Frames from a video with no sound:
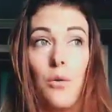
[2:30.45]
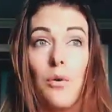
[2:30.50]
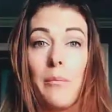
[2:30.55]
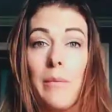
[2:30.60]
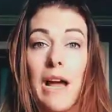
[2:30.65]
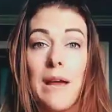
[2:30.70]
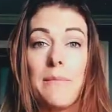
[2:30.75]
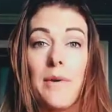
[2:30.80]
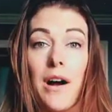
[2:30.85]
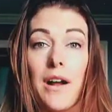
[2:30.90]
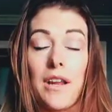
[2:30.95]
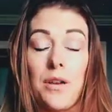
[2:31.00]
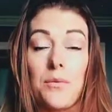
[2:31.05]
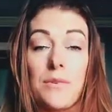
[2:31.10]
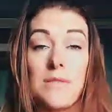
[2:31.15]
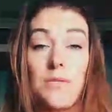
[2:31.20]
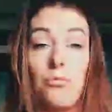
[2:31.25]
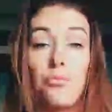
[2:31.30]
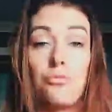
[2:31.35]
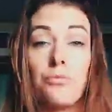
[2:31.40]
Well, my body
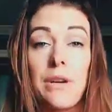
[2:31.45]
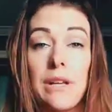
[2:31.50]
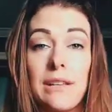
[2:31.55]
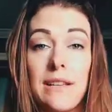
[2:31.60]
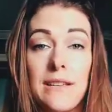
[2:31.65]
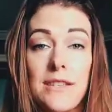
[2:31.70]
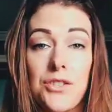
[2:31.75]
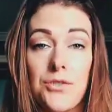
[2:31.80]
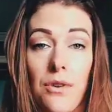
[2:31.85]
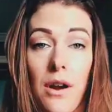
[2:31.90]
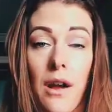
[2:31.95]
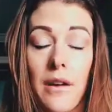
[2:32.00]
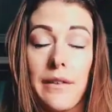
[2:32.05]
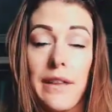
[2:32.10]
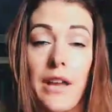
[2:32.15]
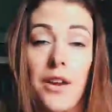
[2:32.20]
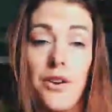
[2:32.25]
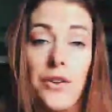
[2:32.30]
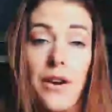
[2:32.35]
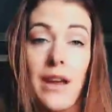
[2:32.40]
was really
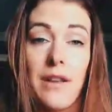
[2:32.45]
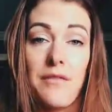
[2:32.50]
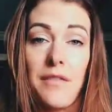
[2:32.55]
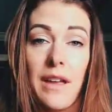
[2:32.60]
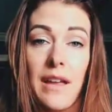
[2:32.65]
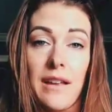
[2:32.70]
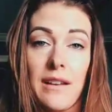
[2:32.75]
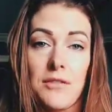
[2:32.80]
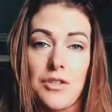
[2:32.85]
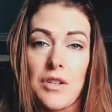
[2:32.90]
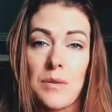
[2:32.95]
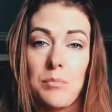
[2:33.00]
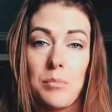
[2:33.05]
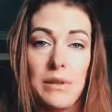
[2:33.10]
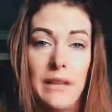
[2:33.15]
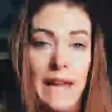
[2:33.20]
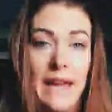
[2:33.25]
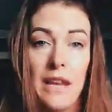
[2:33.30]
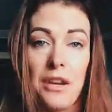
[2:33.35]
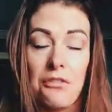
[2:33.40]
strongly craving
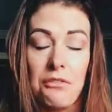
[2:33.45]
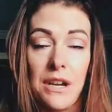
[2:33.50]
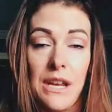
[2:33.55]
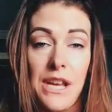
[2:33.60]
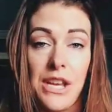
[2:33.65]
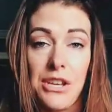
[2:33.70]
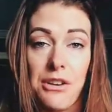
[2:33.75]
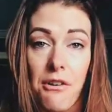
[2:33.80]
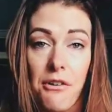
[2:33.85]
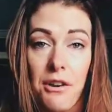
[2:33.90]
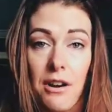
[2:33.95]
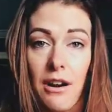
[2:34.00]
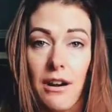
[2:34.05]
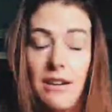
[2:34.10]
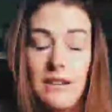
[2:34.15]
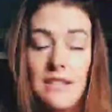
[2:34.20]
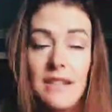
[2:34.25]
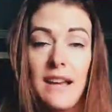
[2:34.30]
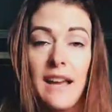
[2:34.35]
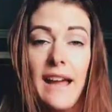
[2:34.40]
just plain Greek
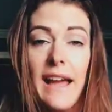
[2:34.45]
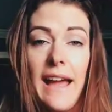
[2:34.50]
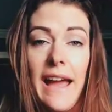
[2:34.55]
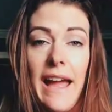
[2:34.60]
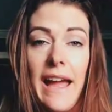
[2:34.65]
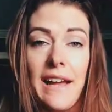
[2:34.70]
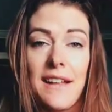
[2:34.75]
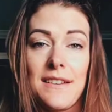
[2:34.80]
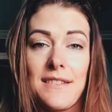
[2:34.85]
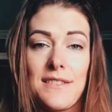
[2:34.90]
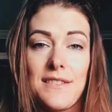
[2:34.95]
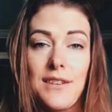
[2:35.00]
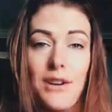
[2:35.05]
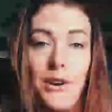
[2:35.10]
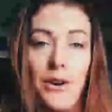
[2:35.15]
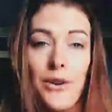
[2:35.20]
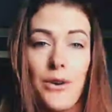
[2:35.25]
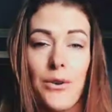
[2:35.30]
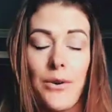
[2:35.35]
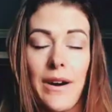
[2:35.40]
yogurt. And
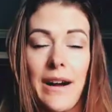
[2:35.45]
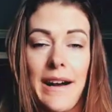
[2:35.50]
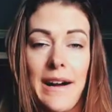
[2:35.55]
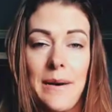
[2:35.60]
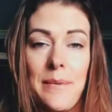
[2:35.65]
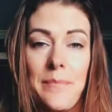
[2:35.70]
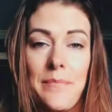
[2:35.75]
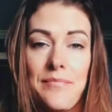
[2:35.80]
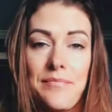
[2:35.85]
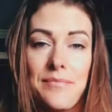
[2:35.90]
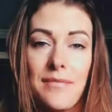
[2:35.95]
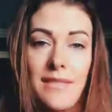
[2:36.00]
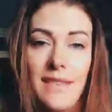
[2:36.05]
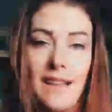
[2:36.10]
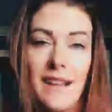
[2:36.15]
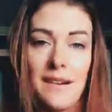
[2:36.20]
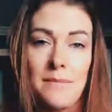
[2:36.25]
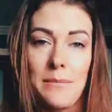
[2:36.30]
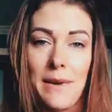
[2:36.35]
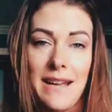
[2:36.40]
so um,
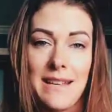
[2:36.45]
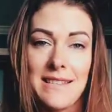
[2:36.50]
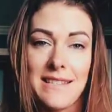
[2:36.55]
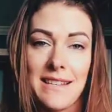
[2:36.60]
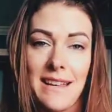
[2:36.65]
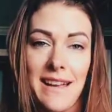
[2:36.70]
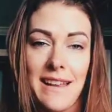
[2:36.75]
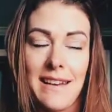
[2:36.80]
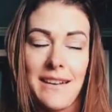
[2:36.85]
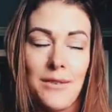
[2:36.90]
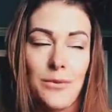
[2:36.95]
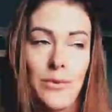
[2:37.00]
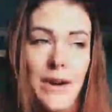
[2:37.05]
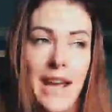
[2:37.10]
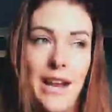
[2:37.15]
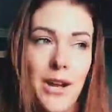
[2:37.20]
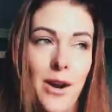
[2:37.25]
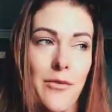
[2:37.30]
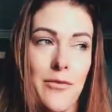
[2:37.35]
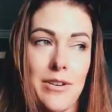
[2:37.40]
my son
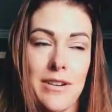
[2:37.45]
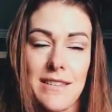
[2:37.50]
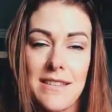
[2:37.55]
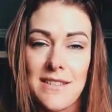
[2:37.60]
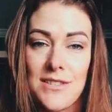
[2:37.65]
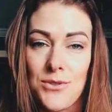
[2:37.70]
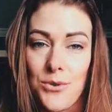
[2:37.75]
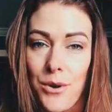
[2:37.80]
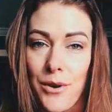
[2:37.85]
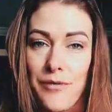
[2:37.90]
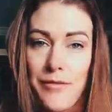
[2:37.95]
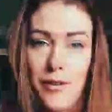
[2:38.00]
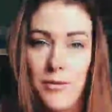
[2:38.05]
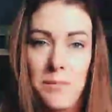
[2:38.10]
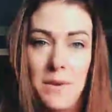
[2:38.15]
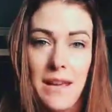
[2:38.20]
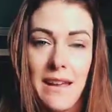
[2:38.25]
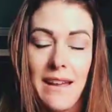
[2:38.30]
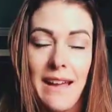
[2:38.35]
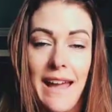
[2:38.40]
ran over to the store
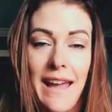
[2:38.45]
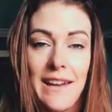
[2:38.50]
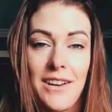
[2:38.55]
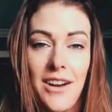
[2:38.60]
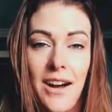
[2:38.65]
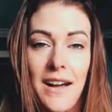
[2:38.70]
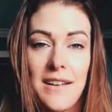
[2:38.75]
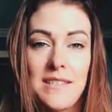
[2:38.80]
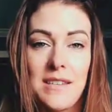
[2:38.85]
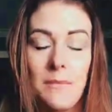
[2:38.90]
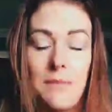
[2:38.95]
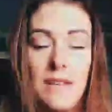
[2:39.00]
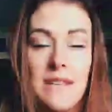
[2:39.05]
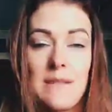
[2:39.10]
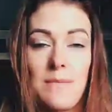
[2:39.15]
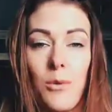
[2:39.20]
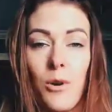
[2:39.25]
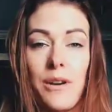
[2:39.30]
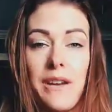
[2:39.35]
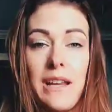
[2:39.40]
for me and got some
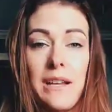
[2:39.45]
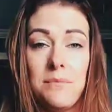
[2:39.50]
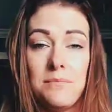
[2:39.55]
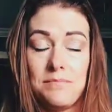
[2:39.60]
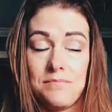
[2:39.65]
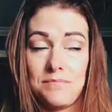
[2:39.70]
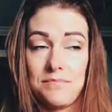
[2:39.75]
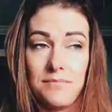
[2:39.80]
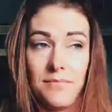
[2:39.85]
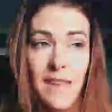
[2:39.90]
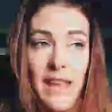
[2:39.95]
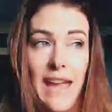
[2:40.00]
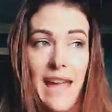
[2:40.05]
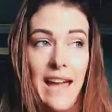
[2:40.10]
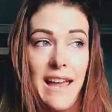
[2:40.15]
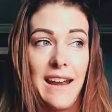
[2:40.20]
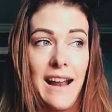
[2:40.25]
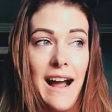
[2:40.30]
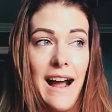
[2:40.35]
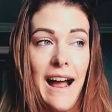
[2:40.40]
this morning.
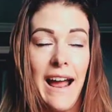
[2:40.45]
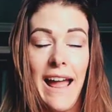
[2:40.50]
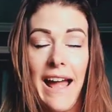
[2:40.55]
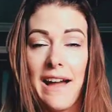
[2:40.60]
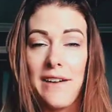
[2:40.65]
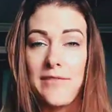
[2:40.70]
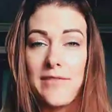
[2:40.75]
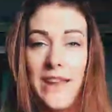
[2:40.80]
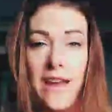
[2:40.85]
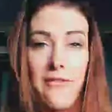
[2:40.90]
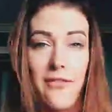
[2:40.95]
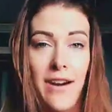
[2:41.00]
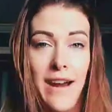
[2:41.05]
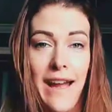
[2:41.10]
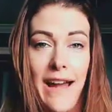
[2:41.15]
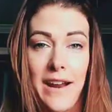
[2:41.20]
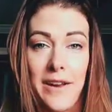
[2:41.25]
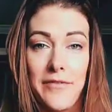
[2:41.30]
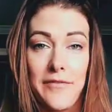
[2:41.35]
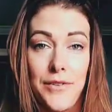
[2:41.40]
And I have never
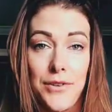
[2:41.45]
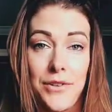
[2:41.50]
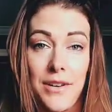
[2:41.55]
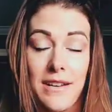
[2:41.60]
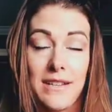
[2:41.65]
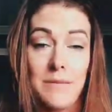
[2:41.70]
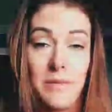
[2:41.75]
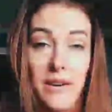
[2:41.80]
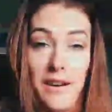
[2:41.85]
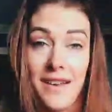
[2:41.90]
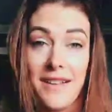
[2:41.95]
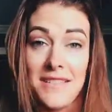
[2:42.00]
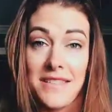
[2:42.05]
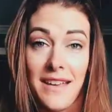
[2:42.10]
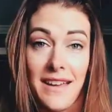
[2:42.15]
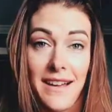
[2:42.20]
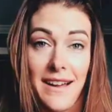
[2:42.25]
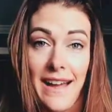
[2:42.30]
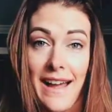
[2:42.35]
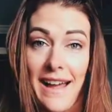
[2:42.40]
had a food
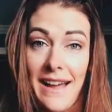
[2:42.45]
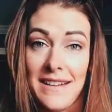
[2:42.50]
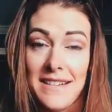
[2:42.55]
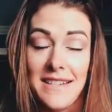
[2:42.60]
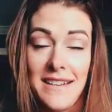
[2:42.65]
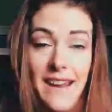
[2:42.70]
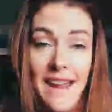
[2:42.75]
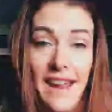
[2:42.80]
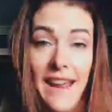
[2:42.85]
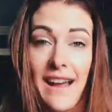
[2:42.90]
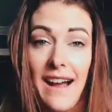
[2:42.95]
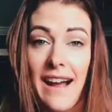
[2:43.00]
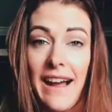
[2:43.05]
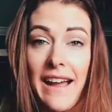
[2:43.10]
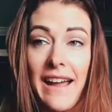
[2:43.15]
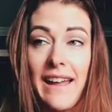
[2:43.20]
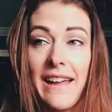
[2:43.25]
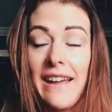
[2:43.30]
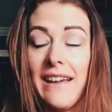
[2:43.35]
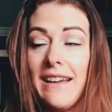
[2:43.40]
experience like I had today.
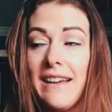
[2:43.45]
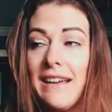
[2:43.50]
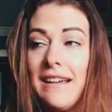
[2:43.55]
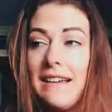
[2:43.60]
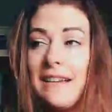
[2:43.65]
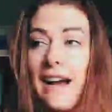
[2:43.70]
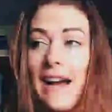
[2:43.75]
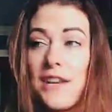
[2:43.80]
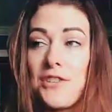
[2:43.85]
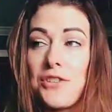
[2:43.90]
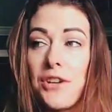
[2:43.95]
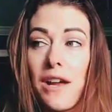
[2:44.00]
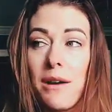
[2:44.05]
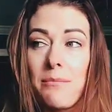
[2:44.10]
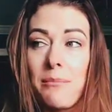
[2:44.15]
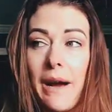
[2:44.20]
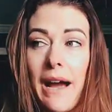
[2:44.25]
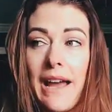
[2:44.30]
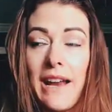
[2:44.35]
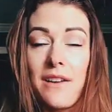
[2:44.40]
I, I took
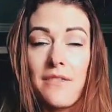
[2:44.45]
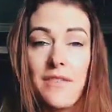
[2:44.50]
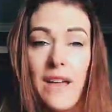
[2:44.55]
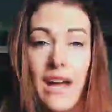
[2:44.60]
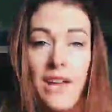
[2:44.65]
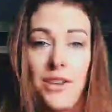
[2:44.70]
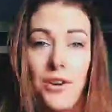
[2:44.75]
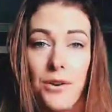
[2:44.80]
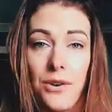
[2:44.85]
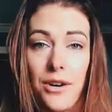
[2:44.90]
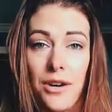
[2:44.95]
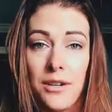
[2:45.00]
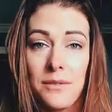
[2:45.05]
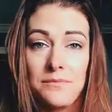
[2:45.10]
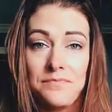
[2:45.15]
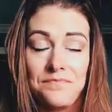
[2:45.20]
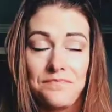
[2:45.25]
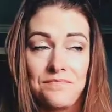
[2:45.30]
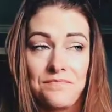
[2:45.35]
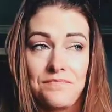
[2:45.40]
a bite of that
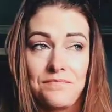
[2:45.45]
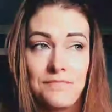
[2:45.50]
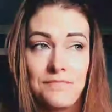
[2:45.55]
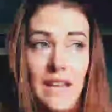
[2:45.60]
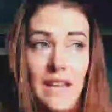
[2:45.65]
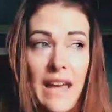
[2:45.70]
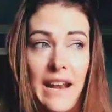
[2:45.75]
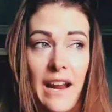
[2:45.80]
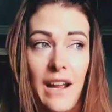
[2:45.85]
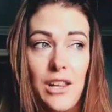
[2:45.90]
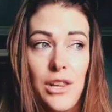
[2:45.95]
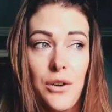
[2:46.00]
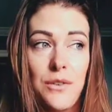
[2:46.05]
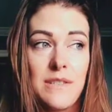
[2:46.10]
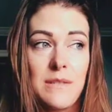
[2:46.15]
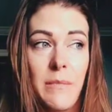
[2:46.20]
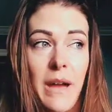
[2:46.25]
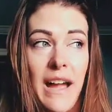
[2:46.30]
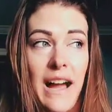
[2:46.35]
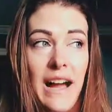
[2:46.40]
yogurt and I
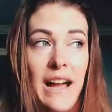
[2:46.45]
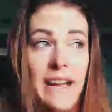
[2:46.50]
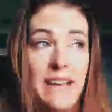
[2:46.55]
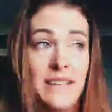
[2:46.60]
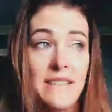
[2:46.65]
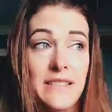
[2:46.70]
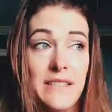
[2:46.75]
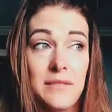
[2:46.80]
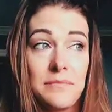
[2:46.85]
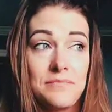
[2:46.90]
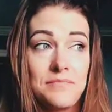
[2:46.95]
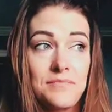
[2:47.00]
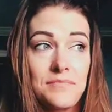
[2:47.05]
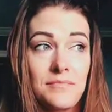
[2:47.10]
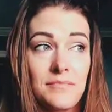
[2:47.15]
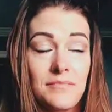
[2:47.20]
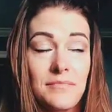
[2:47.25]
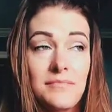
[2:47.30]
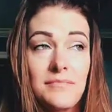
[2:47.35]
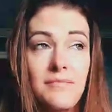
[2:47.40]
closed my eyes
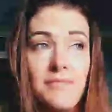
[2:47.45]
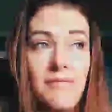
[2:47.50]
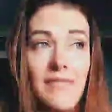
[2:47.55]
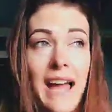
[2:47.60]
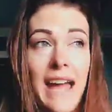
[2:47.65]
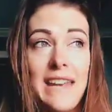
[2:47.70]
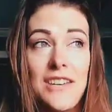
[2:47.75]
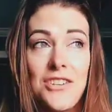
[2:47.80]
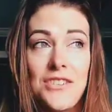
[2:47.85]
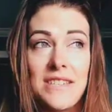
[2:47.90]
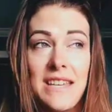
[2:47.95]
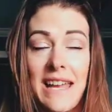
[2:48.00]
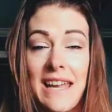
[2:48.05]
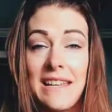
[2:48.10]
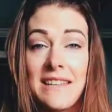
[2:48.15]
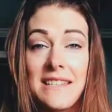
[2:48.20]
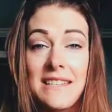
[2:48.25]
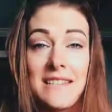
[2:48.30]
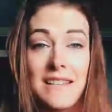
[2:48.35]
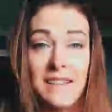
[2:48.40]
and just
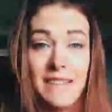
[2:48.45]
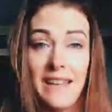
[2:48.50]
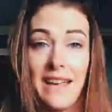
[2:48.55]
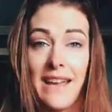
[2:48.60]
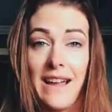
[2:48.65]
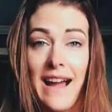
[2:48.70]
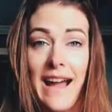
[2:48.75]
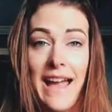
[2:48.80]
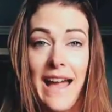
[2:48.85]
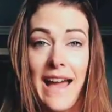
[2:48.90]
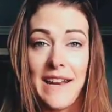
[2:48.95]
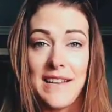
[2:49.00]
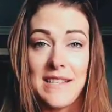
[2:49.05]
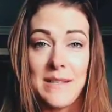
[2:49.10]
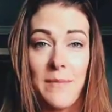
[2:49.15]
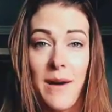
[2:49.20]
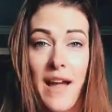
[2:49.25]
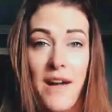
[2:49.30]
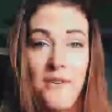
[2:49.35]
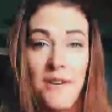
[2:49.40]
instantly I had a
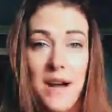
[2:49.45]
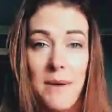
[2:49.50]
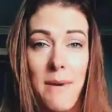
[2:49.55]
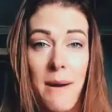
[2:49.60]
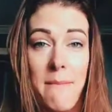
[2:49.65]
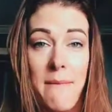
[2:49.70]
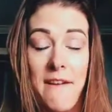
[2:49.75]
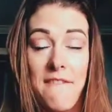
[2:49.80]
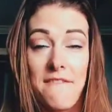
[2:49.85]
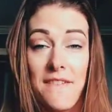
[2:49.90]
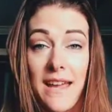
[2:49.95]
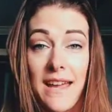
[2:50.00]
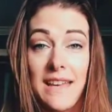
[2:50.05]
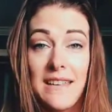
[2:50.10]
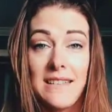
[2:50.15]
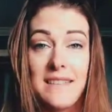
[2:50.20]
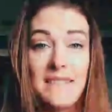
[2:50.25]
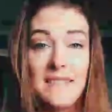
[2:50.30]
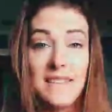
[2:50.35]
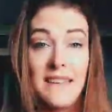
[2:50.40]
smile come on my
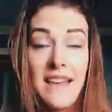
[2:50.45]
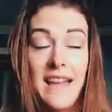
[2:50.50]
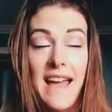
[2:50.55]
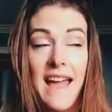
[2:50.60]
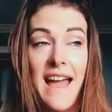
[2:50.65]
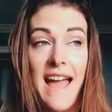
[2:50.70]
face.